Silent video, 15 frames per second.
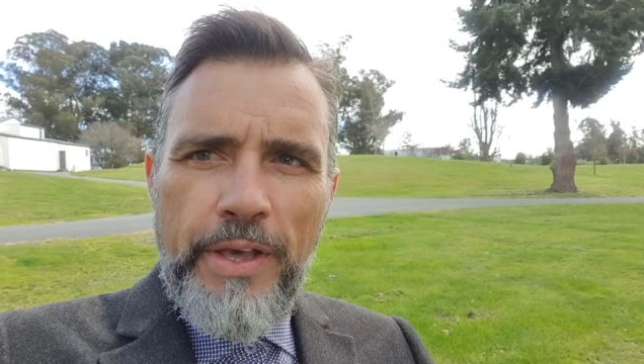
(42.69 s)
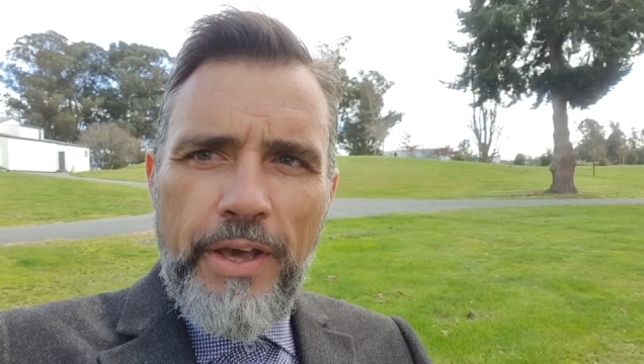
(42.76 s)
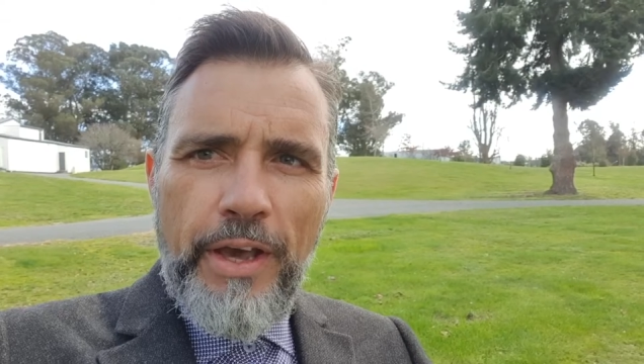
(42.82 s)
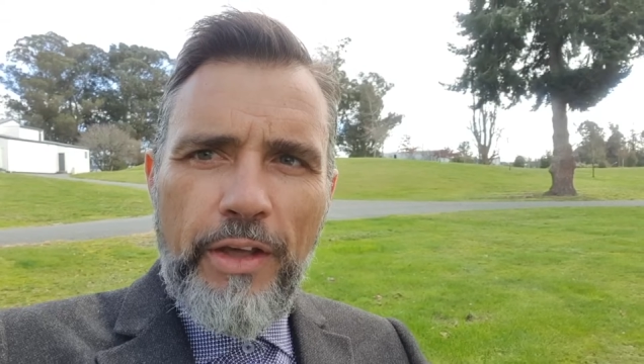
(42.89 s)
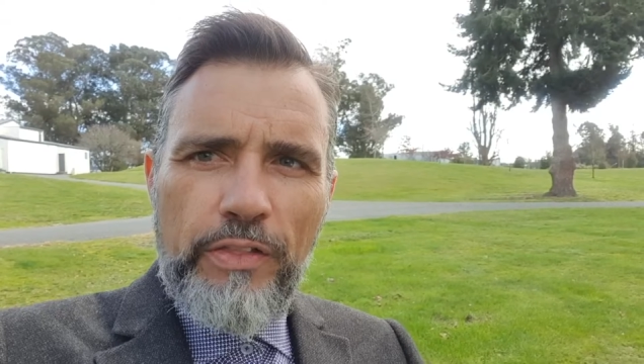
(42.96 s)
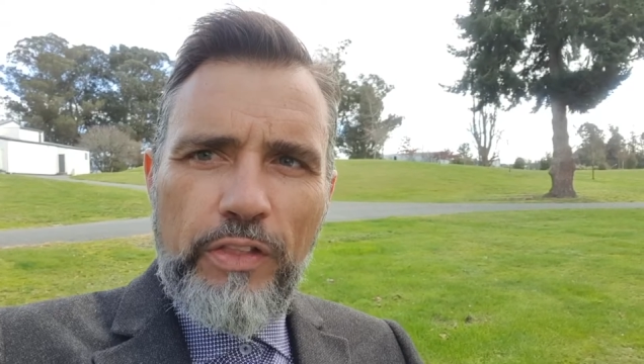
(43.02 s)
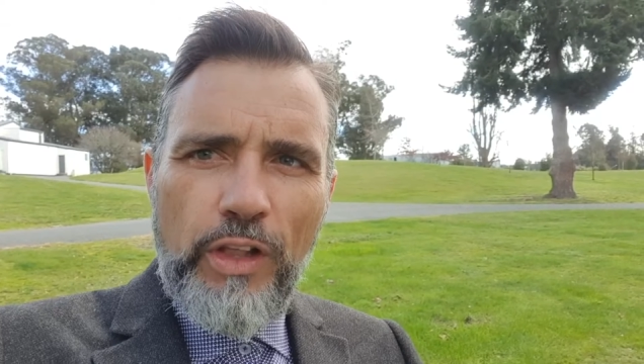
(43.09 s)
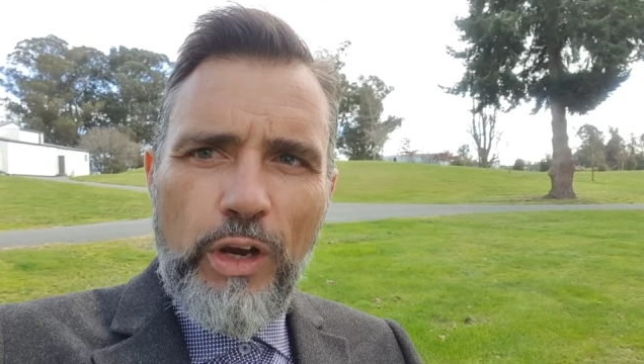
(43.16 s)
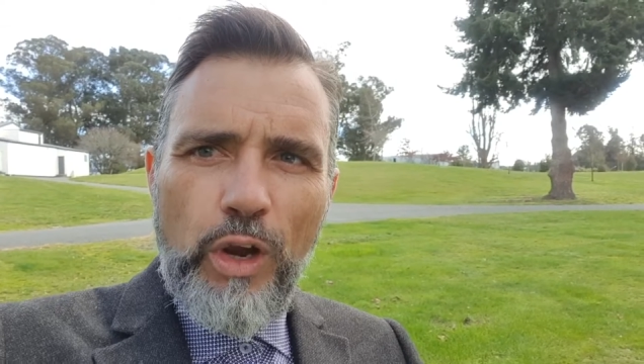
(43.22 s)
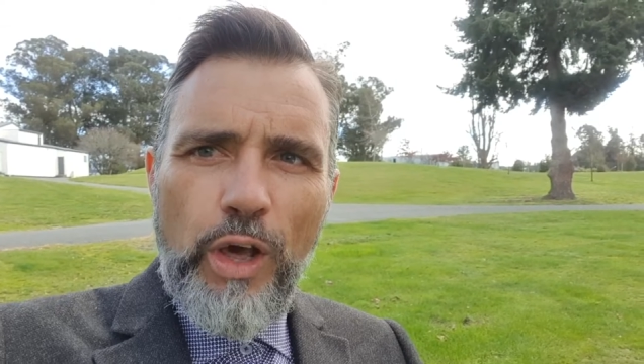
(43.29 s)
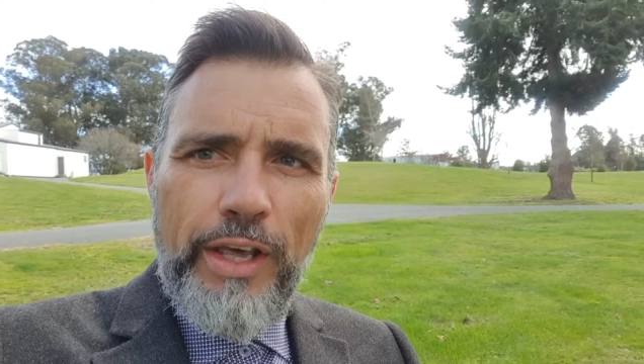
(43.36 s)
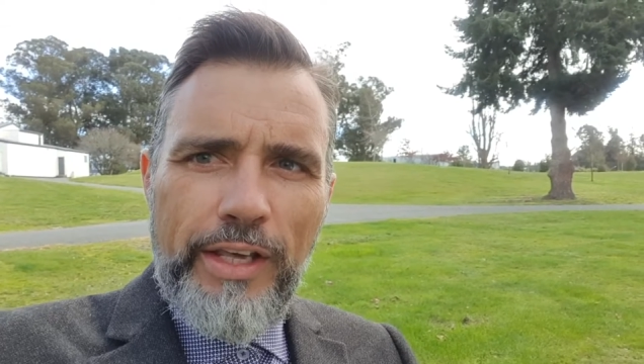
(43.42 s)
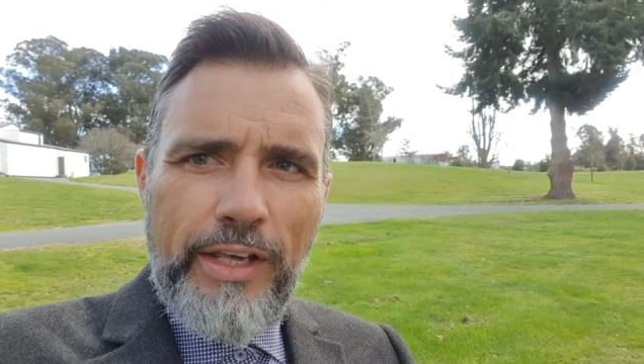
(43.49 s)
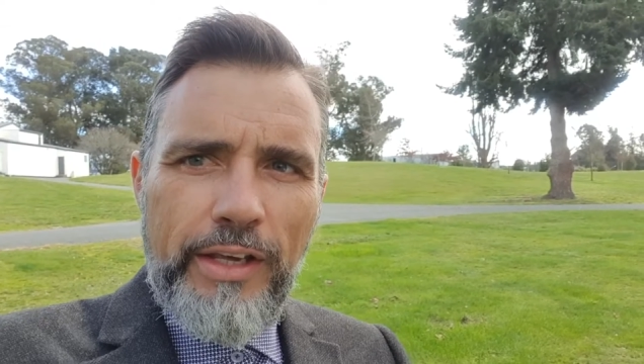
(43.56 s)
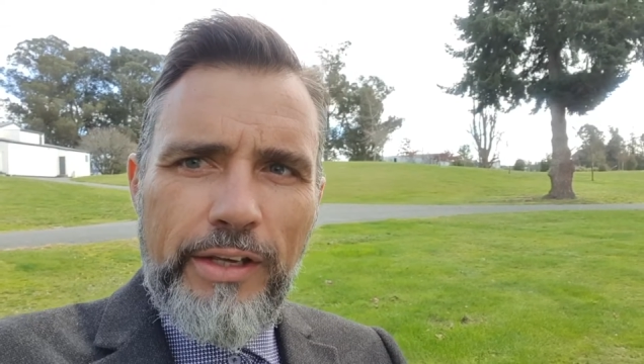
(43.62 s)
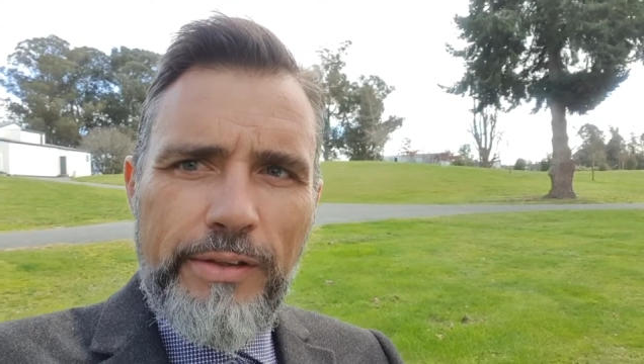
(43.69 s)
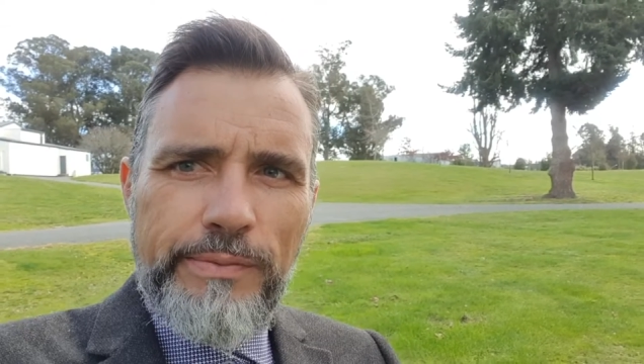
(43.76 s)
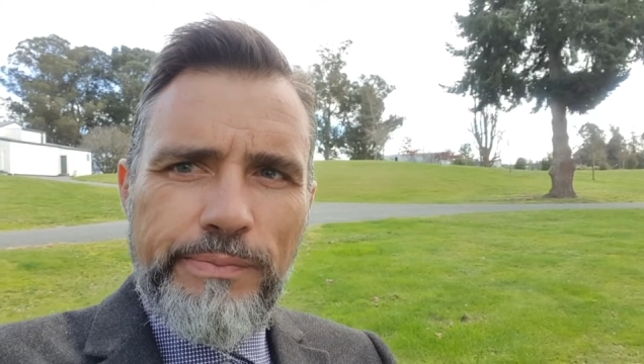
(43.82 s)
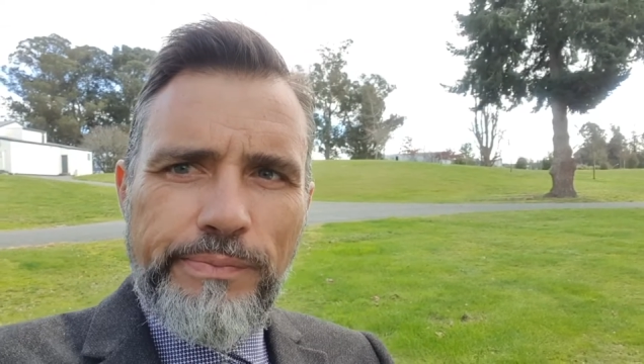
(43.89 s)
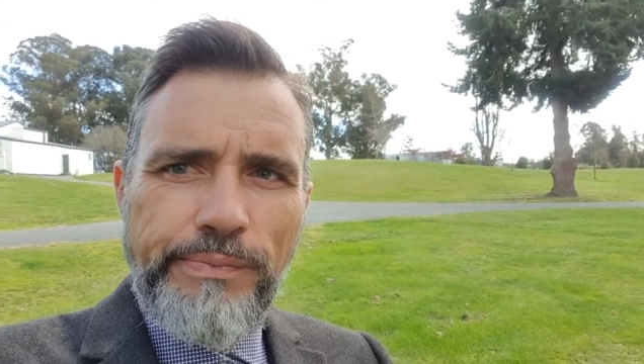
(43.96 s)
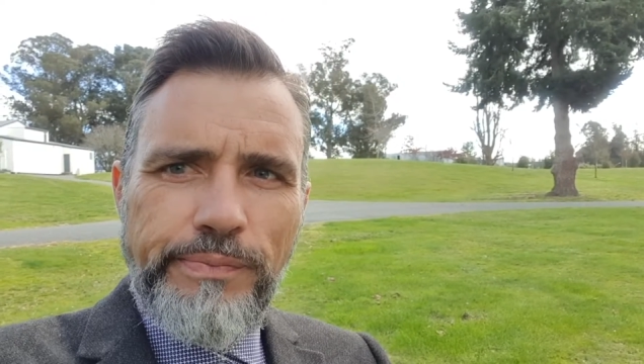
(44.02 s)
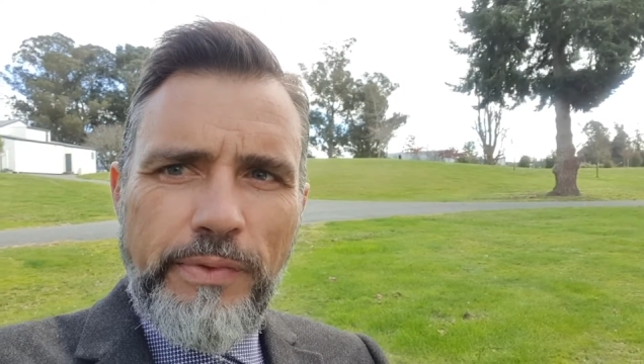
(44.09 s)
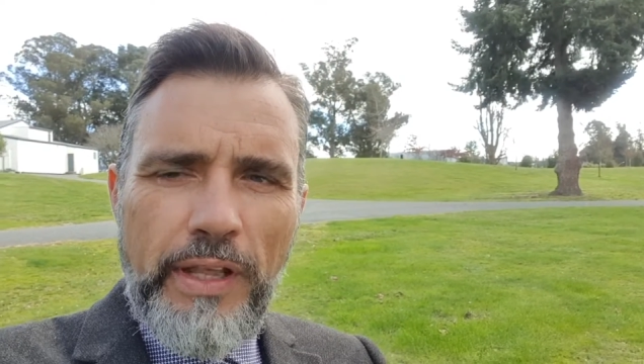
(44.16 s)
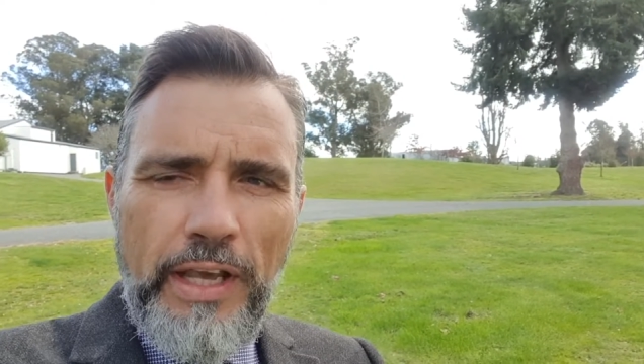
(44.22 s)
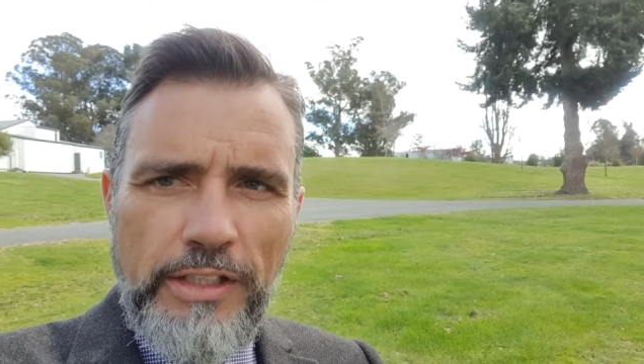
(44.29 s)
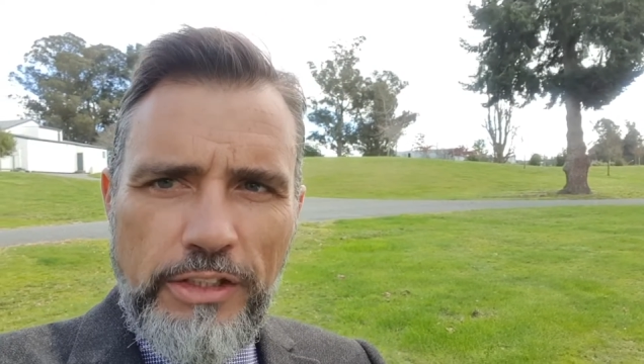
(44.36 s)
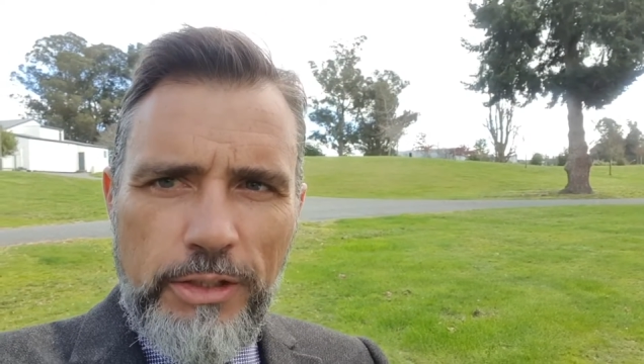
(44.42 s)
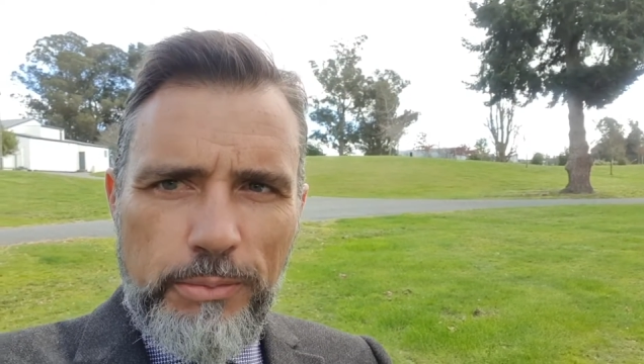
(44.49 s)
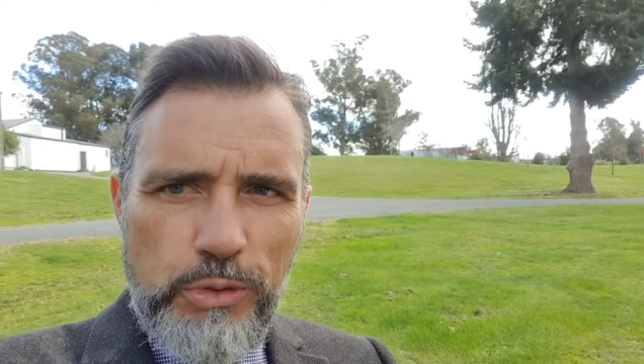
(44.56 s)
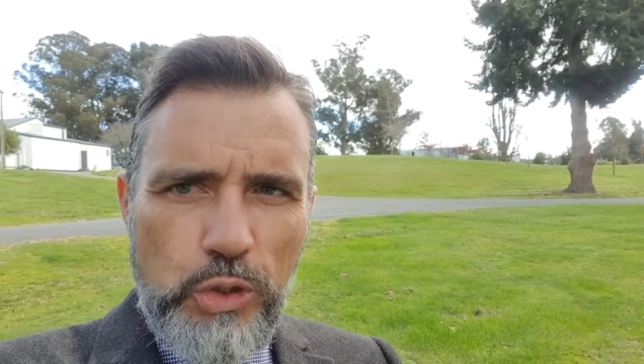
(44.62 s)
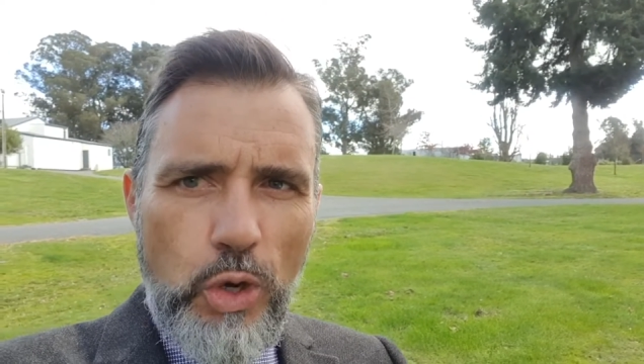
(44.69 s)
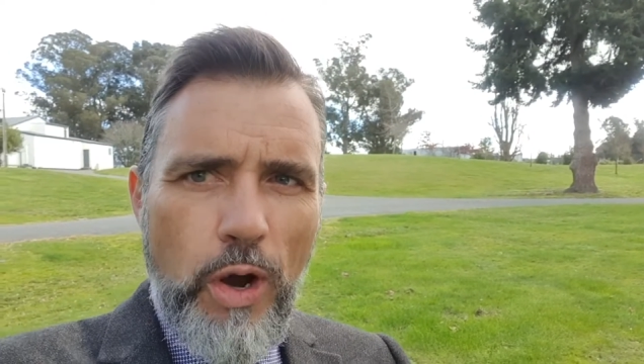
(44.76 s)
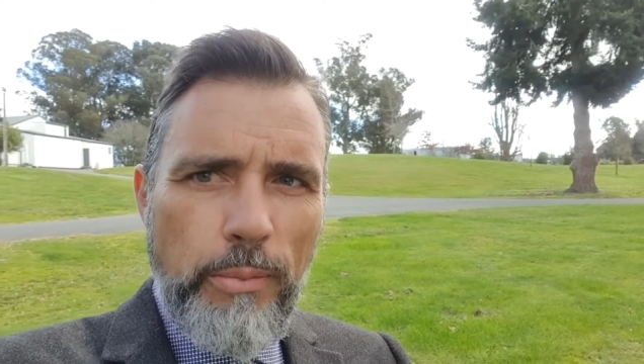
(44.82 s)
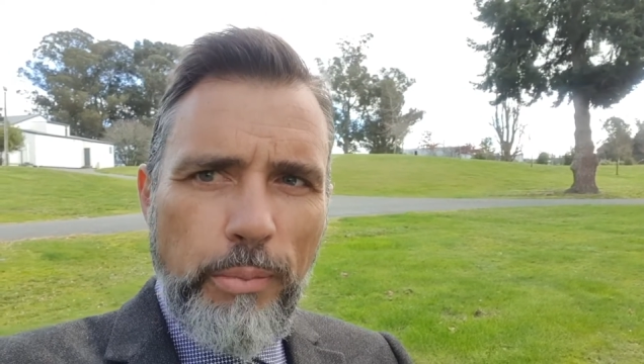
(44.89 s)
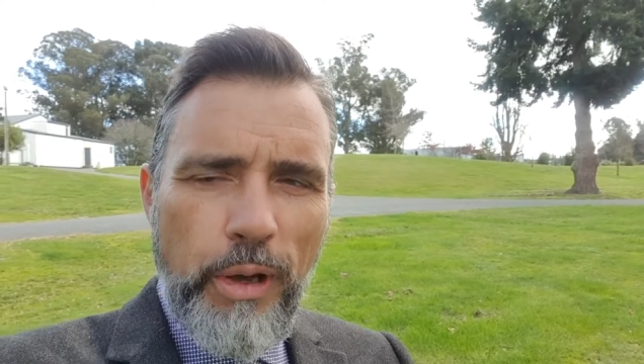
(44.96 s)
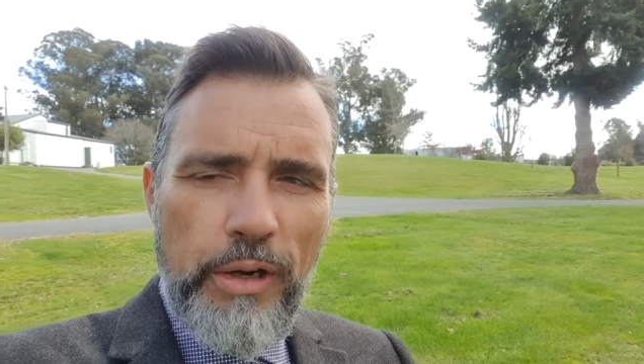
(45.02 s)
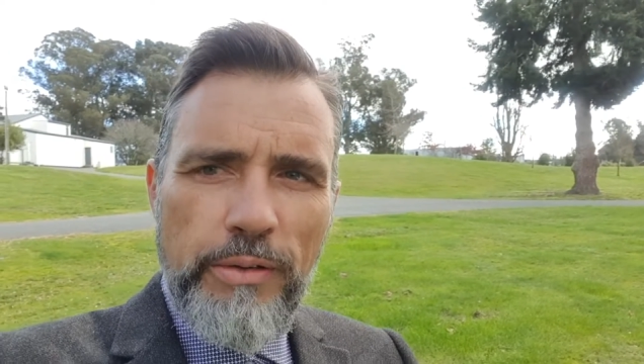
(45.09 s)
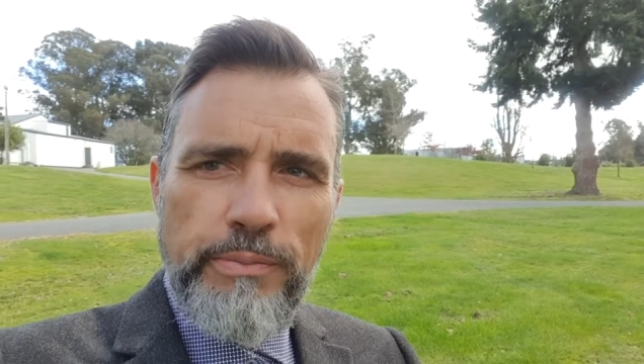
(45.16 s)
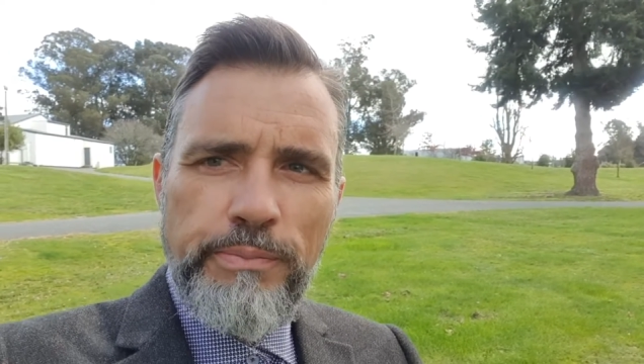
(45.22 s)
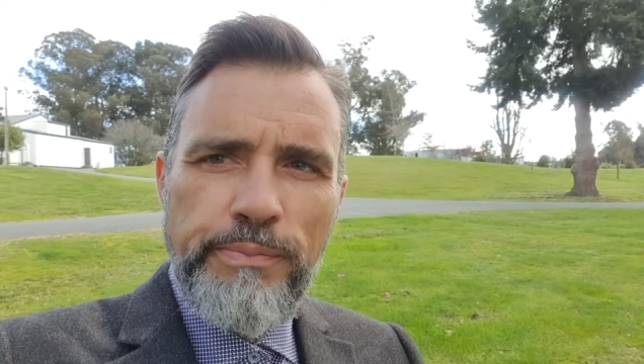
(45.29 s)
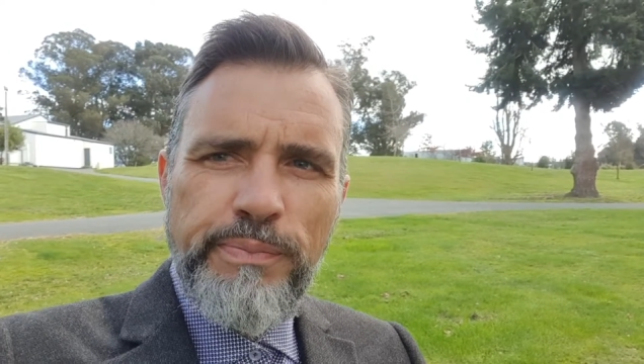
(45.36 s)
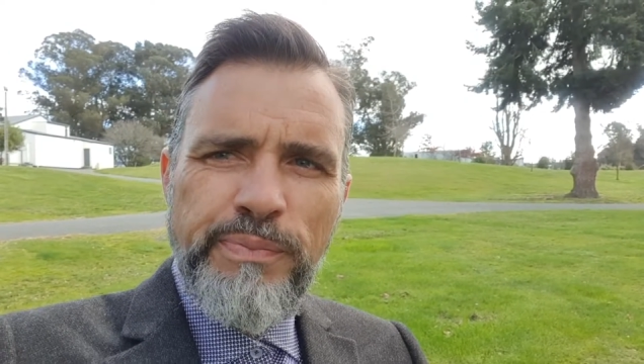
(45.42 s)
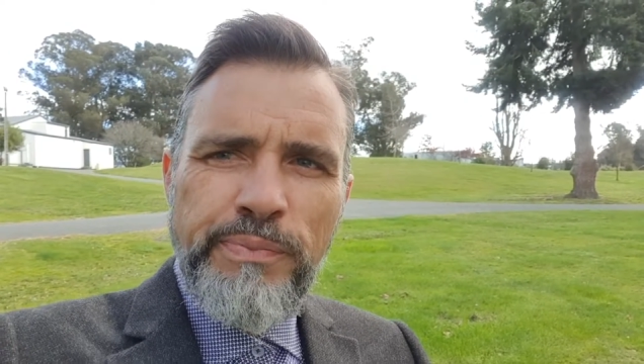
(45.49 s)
hit the like and subscribe button,